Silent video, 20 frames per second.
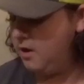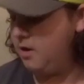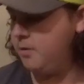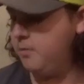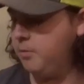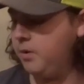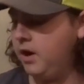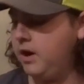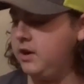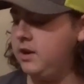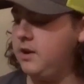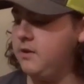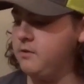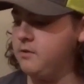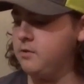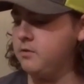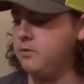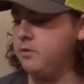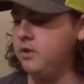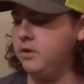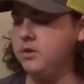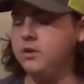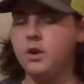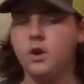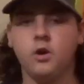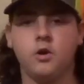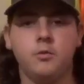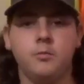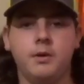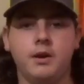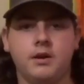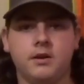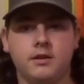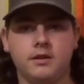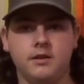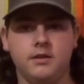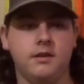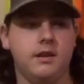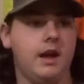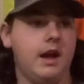But I never really talk about,
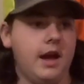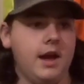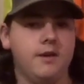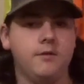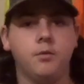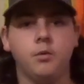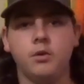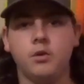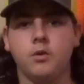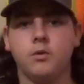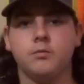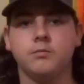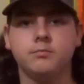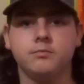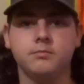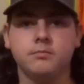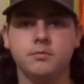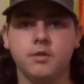and I have one on